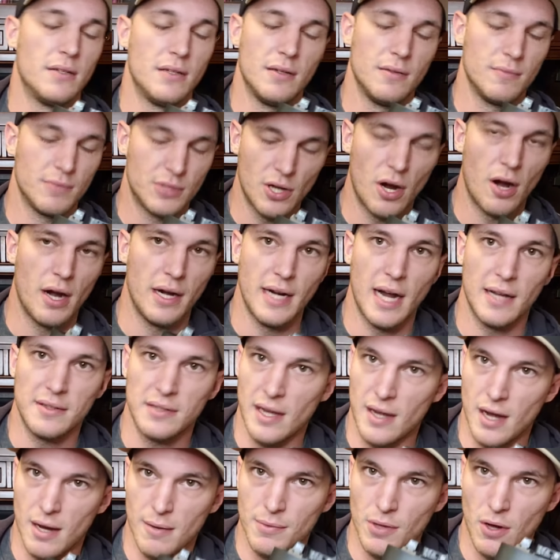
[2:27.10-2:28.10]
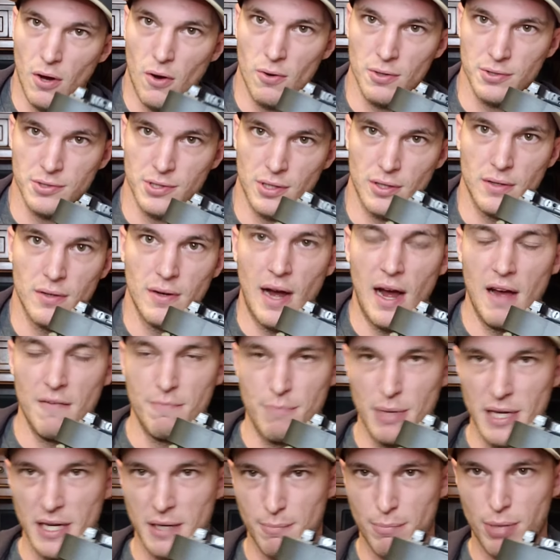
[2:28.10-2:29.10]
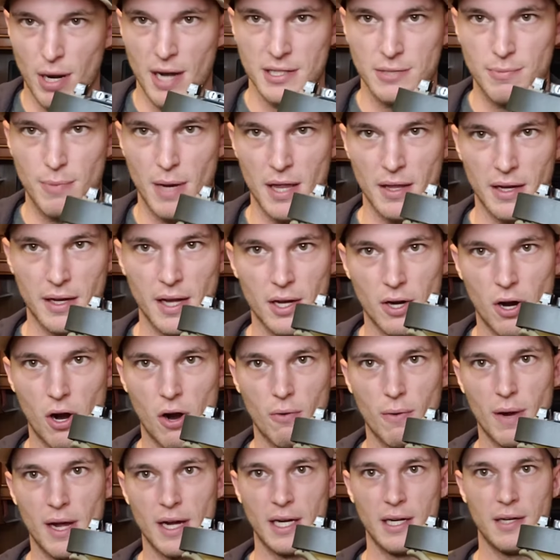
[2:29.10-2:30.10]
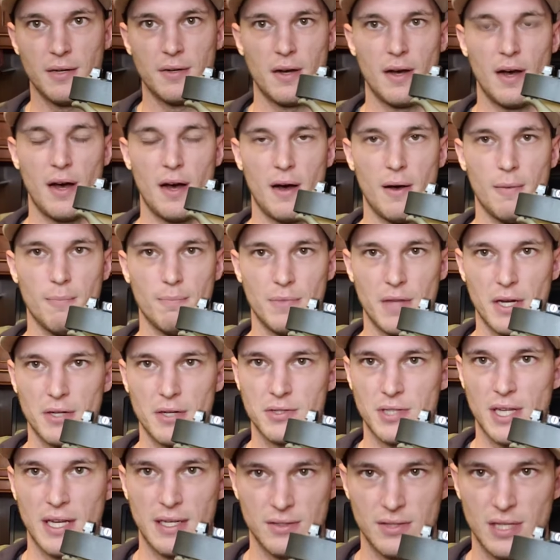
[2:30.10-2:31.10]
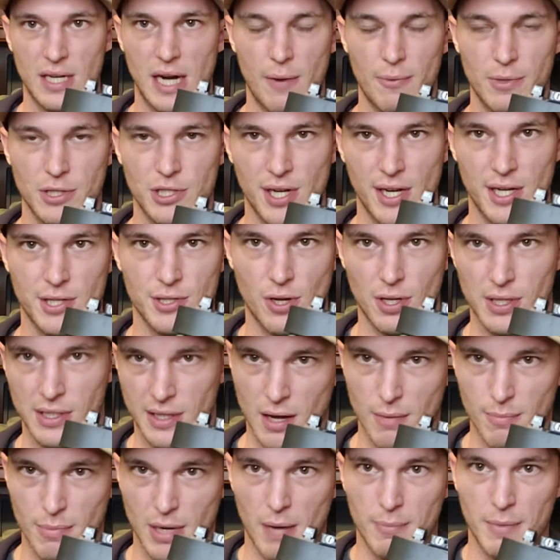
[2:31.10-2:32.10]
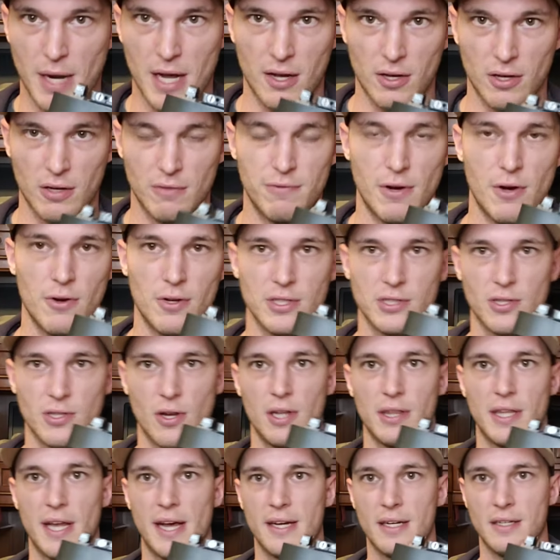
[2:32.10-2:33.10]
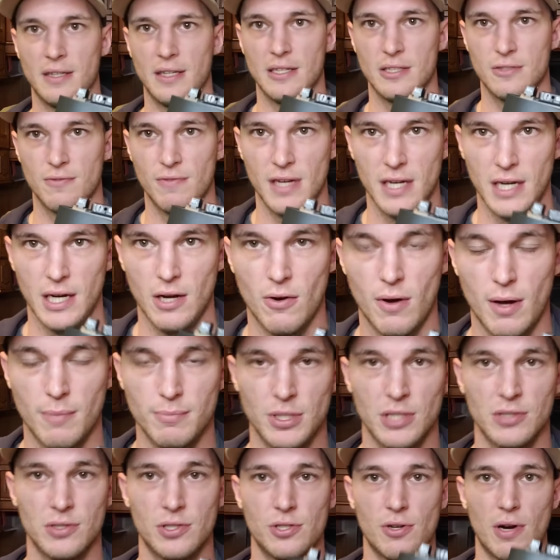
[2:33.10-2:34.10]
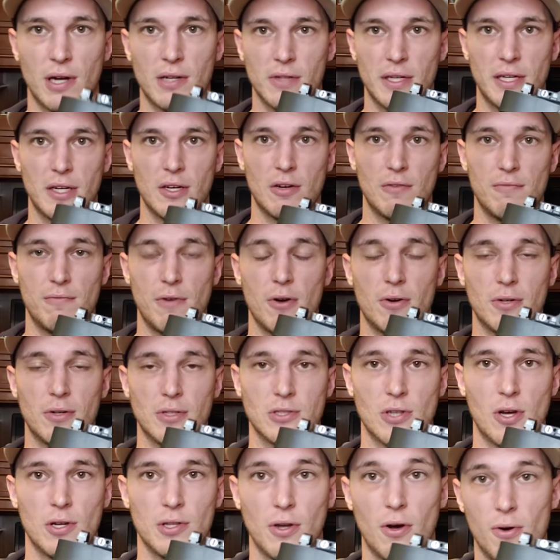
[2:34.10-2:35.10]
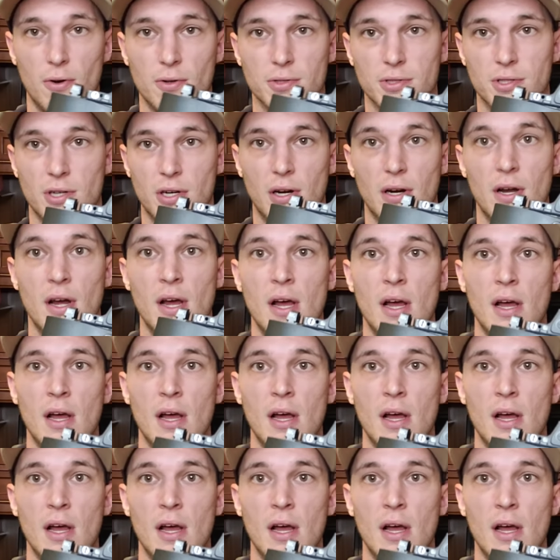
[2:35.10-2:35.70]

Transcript: Sorry, not the gun, the holster. I've been impressed by the gun already. There's things that I would change on the gun, but I'm not going to focus on that in this video. I'm just strictly going to focus on the holster.